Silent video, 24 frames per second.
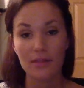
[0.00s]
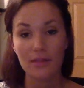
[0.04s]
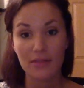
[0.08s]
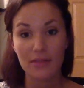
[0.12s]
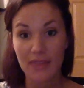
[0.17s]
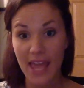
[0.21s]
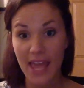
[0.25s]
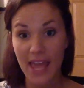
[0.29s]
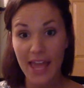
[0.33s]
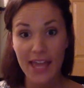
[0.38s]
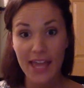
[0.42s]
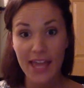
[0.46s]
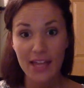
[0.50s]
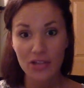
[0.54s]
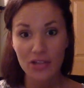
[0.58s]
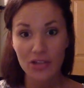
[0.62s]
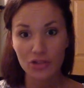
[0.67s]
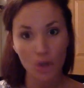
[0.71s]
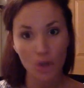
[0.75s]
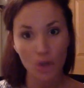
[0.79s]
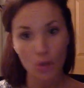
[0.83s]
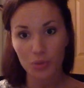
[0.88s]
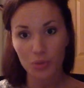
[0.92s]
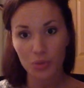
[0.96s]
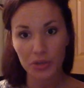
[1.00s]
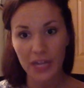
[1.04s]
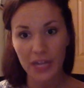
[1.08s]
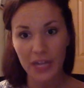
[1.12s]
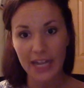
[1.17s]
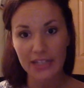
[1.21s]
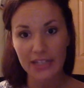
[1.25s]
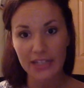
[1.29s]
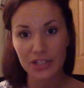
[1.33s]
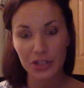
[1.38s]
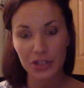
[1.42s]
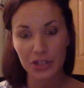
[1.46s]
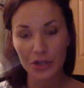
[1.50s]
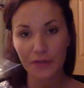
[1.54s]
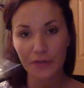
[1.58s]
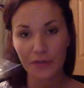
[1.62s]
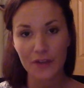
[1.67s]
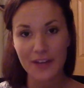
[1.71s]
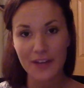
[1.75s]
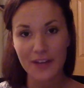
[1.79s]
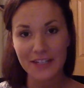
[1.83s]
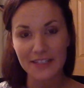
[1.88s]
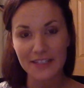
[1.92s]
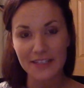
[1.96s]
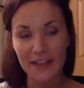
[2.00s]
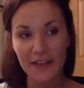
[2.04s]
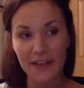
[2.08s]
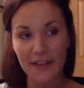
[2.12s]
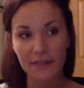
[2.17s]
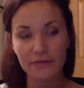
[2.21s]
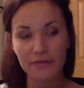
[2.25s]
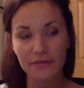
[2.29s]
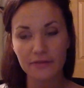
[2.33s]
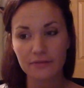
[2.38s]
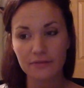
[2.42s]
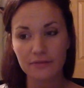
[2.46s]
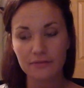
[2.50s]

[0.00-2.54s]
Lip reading: They don't relate to your fitness life.